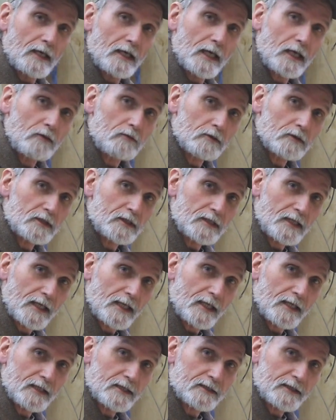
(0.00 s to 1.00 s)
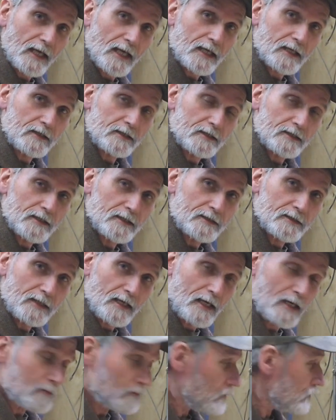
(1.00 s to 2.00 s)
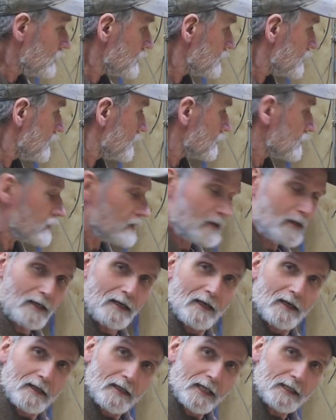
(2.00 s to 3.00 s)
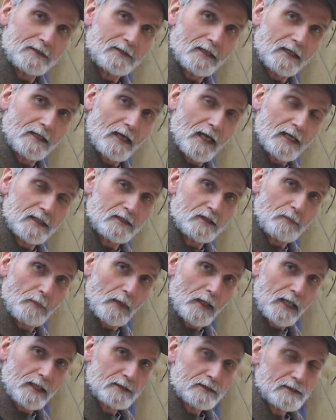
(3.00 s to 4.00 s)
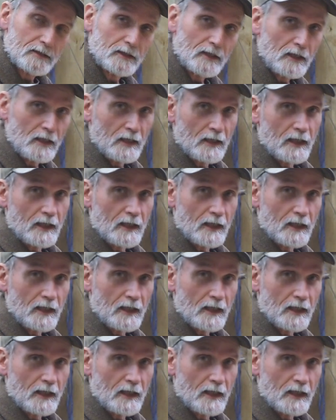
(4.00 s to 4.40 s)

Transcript: it will stay exactly the same, which is, that's a nice plus.